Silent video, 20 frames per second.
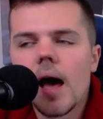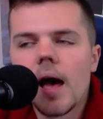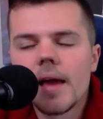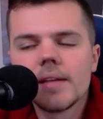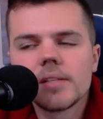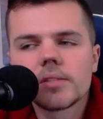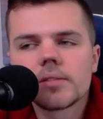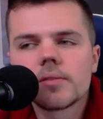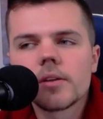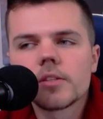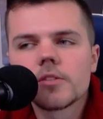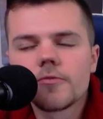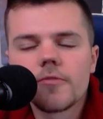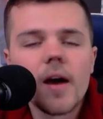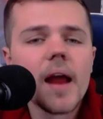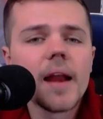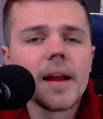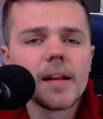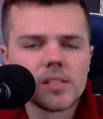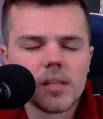He starts
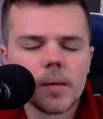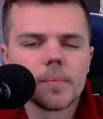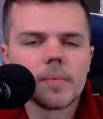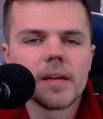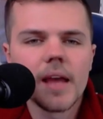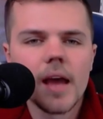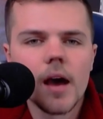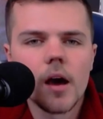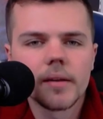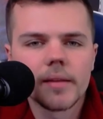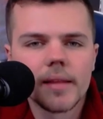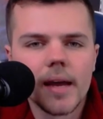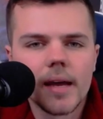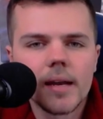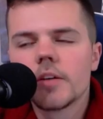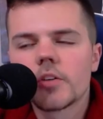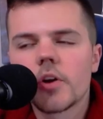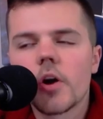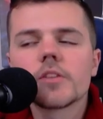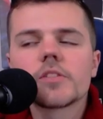finding something out
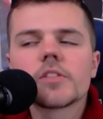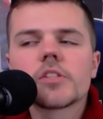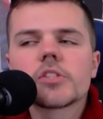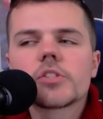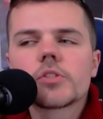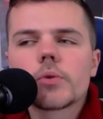that turns this